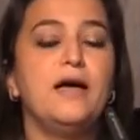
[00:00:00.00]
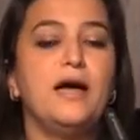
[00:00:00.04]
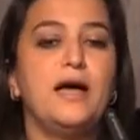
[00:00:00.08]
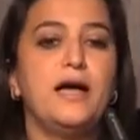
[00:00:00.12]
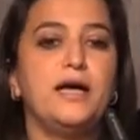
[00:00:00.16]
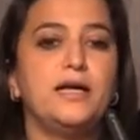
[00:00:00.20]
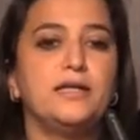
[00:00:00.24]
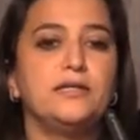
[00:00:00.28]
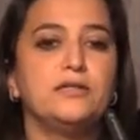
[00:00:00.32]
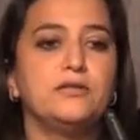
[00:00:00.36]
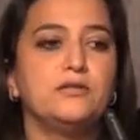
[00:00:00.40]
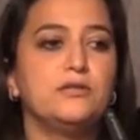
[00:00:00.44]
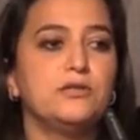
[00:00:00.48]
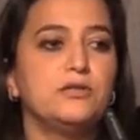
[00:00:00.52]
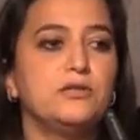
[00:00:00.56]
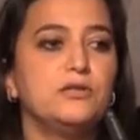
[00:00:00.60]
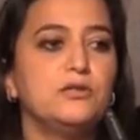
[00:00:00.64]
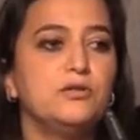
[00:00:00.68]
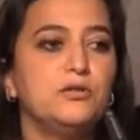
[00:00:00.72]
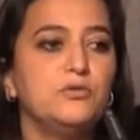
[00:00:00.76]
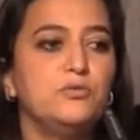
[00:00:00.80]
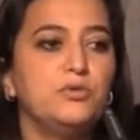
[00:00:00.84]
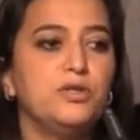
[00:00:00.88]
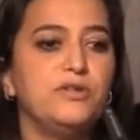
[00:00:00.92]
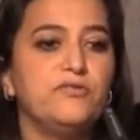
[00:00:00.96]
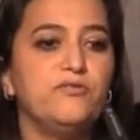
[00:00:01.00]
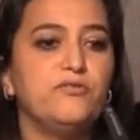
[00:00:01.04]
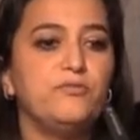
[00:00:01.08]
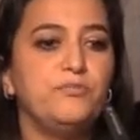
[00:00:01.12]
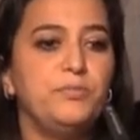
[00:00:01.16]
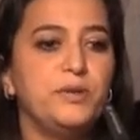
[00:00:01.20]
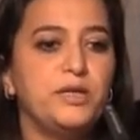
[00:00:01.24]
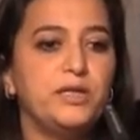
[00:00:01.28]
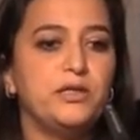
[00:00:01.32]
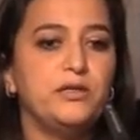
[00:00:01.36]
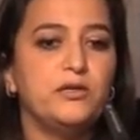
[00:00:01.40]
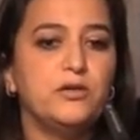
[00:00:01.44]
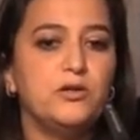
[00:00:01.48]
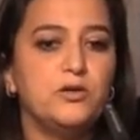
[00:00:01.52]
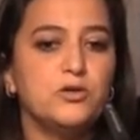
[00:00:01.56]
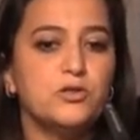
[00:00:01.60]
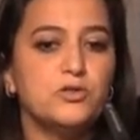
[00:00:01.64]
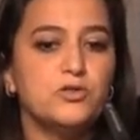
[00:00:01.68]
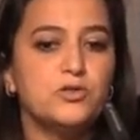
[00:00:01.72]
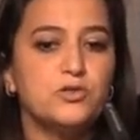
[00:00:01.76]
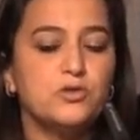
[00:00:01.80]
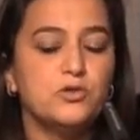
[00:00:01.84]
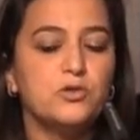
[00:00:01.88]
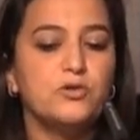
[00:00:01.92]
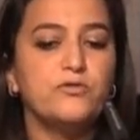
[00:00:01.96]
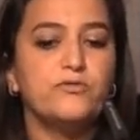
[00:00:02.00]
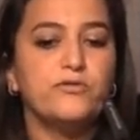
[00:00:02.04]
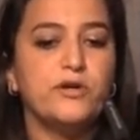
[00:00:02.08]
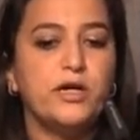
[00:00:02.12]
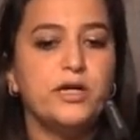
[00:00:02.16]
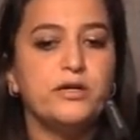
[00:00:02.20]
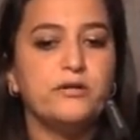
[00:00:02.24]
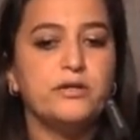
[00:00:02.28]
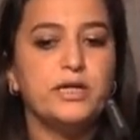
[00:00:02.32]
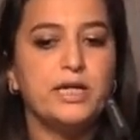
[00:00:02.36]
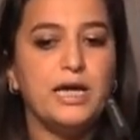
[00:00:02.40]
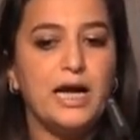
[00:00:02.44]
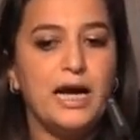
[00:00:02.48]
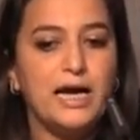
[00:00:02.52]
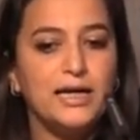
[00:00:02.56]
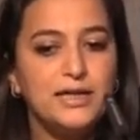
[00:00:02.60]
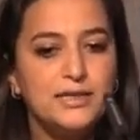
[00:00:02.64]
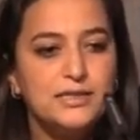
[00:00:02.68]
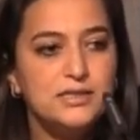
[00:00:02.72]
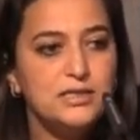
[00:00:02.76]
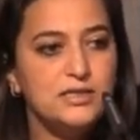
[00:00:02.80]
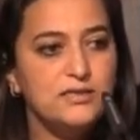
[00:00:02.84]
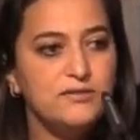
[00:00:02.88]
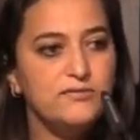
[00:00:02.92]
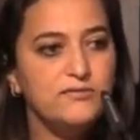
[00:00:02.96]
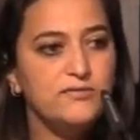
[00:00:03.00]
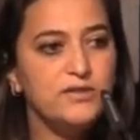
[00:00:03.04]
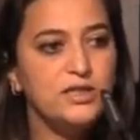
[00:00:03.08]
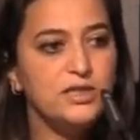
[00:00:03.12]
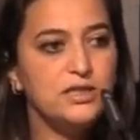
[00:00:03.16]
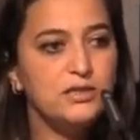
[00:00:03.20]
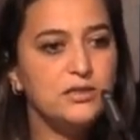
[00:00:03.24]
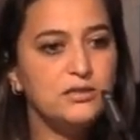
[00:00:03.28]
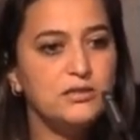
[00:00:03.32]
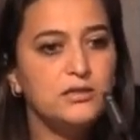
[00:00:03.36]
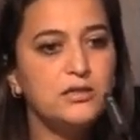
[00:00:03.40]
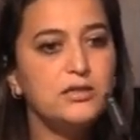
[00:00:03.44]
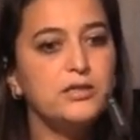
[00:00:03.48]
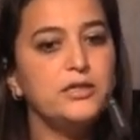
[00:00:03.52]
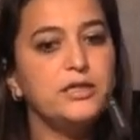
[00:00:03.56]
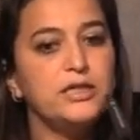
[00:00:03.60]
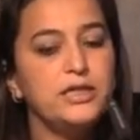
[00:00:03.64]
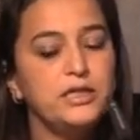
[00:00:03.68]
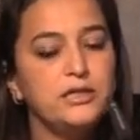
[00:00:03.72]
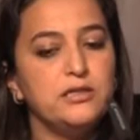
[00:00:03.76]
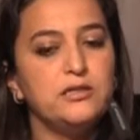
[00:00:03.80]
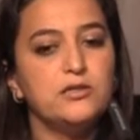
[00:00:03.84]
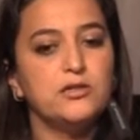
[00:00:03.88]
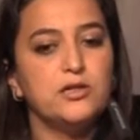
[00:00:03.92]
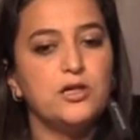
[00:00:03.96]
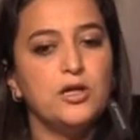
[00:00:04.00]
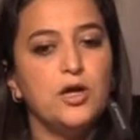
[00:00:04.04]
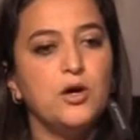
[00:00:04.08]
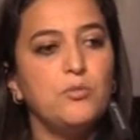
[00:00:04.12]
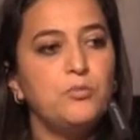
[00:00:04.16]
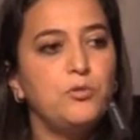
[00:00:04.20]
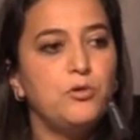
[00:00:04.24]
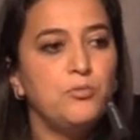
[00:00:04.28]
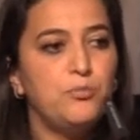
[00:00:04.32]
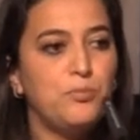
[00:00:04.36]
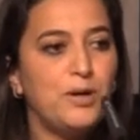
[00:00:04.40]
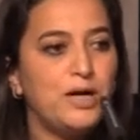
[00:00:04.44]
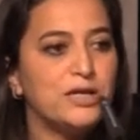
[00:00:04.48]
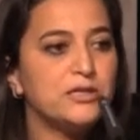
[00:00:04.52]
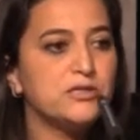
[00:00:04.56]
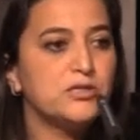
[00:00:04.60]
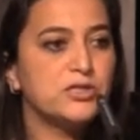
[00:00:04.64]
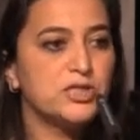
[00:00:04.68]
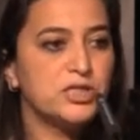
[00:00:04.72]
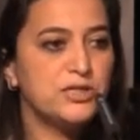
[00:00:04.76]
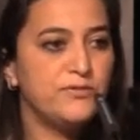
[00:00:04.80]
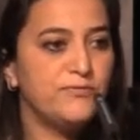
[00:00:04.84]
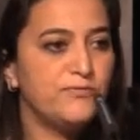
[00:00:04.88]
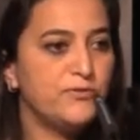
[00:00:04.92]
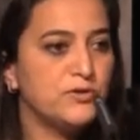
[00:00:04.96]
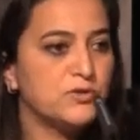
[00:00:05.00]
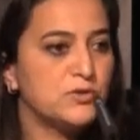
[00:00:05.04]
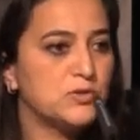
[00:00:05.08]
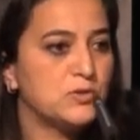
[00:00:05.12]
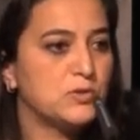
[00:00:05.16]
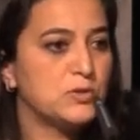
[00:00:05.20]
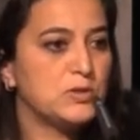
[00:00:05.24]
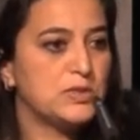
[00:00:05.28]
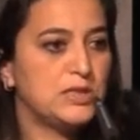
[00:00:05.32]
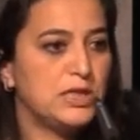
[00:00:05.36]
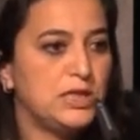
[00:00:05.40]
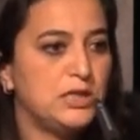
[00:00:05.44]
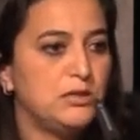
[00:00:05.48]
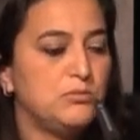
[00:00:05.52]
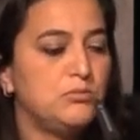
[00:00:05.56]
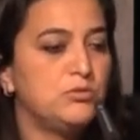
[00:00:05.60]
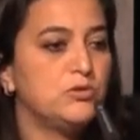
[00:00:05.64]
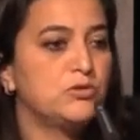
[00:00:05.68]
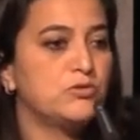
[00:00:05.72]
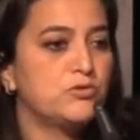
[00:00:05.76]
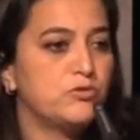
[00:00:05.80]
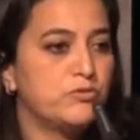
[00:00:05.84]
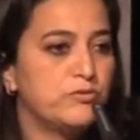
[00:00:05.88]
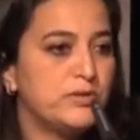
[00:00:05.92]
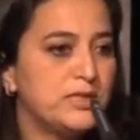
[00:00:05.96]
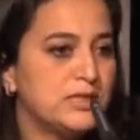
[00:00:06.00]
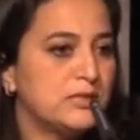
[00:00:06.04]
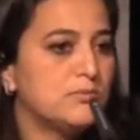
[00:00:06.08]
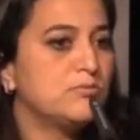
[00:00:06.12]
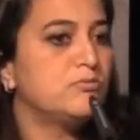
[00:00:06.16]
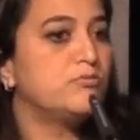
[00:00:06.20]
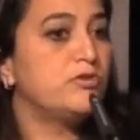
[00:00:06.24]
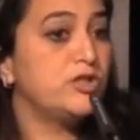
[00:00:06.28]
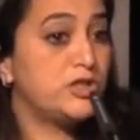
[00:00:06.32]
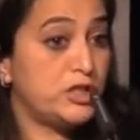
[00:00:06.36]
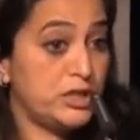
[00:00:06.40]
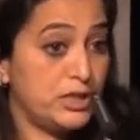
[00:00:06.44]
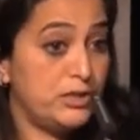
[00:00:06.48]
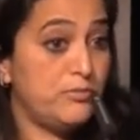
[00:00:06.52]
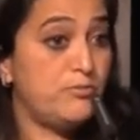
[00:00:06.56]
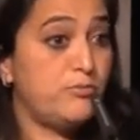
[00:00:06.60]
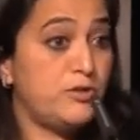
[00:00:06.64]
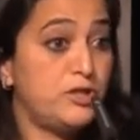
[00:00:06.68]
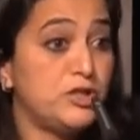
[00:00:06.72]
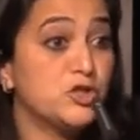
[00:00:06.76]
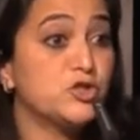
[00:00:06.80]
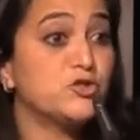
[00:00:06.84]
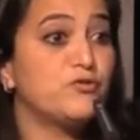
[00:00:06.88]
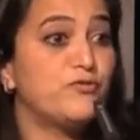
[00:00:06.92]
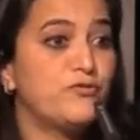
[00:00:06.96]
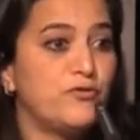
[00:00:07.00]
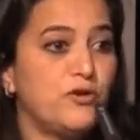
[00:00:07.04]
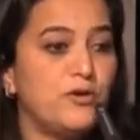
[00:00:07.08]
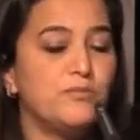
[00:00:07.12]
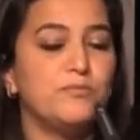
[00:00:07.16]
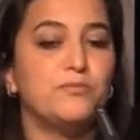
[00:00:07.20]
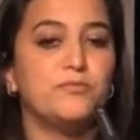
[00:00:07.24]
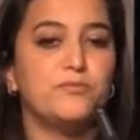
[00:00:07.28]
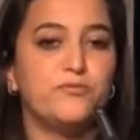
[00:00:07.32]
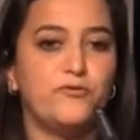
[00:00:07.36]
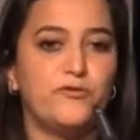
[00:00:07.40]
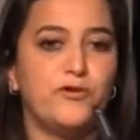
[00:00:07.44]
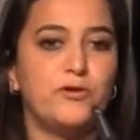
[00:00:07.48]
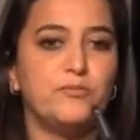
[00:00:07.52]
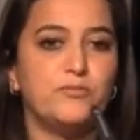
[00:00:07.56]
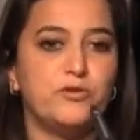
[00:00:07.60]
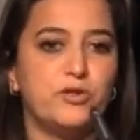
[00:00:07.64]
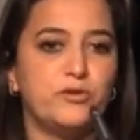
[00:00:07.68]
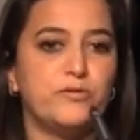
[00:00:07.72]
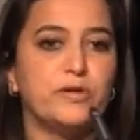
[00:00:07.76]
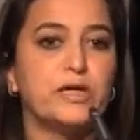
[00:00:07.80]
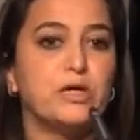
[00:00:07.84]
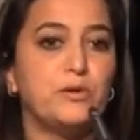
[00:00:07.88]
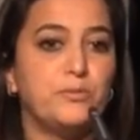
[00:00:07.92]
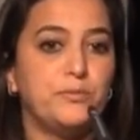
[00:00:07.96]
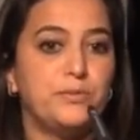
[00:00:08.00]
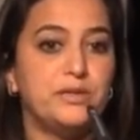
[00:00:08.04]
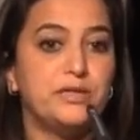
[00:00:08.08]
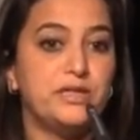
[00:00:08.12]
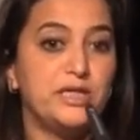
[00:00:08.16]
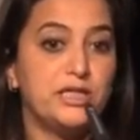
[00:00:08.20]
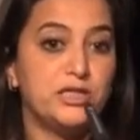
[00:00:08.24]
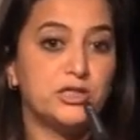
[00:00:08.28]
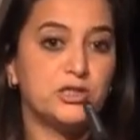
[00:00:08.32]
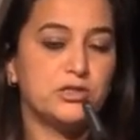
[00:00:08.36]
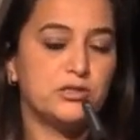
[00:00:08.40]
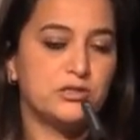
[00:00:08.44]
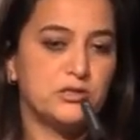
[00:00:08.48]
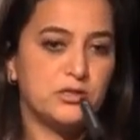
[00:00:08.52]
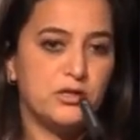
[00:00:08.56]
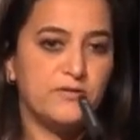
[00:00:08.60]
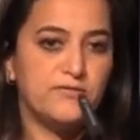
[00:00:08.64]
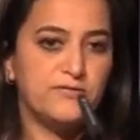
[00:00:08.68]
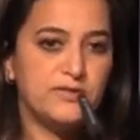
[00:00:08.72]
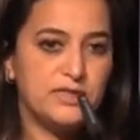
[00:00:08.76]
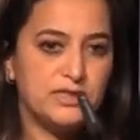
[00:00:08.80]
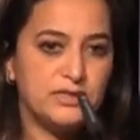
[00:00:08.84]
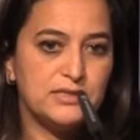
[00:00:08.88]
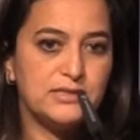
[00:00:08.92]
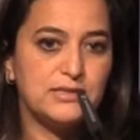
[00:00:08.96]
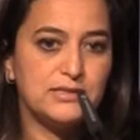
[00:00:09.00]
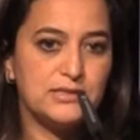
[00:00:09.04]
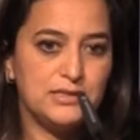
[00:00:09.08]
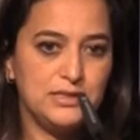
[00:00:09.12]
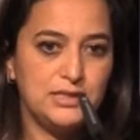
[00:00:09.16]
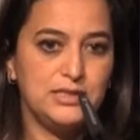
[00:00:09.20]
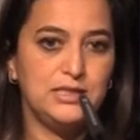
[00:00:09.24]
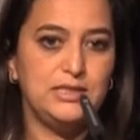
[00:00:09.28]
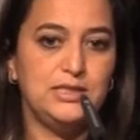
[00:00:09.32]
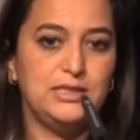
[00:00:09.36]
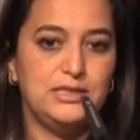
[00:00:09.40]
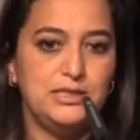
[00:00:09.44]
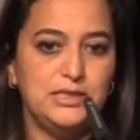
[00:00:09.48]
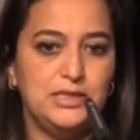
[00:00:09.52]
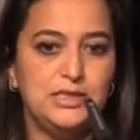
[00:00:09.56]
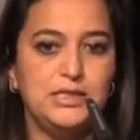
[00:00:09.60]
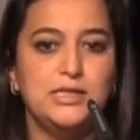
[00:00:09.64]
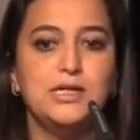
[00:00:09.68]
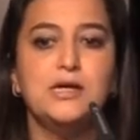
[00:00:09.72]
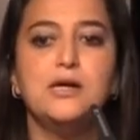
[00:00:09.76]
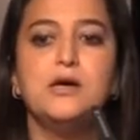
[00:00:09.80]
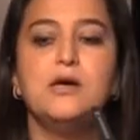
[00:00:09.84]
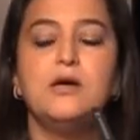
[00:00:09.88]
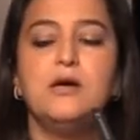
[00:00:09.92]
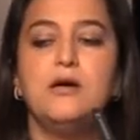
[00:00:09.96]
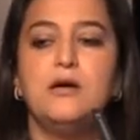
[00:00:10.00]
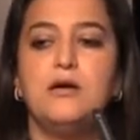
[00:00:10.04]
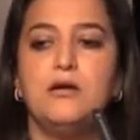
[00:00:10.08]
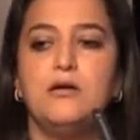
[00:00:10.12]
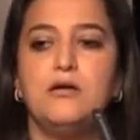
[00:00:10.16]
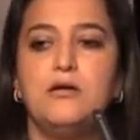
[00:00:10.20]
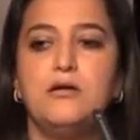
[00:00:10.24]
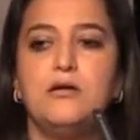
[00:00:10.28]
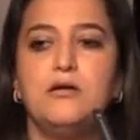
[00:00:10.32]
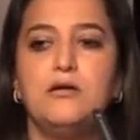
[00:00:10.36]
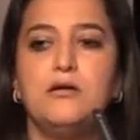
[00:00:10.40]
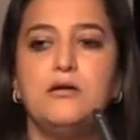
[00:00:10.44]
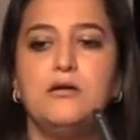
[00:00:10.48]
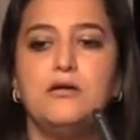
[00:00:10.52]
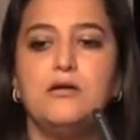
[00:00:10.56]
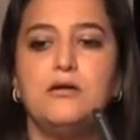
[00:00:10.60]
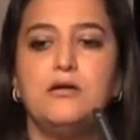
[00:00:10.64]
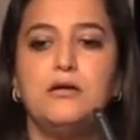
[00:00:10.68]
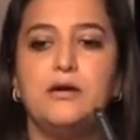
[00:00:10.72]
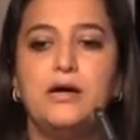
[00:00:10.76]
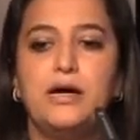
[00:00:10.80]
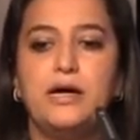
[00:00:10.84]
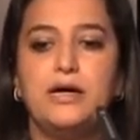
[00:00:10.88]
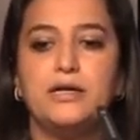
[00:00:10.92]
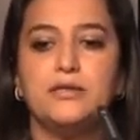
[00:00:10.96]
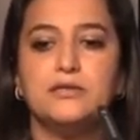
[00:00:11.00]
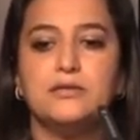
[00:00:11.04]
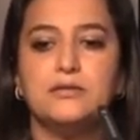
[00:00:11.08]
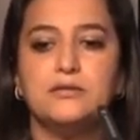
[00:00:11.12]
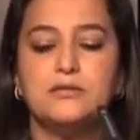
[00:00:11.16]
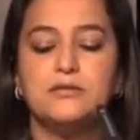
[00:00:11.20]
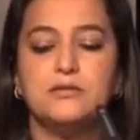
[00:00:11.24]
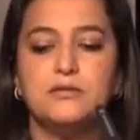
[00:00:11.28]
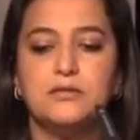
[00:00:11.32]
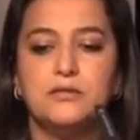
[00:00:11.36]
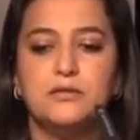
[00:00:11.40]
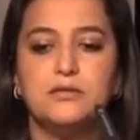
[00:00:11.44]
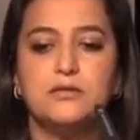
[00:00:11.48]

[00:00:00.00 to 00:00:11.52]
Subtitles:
And we've been also very active in the Global Partnership for Sustainable Tourism, which emerged from the recommendations of this CDD, and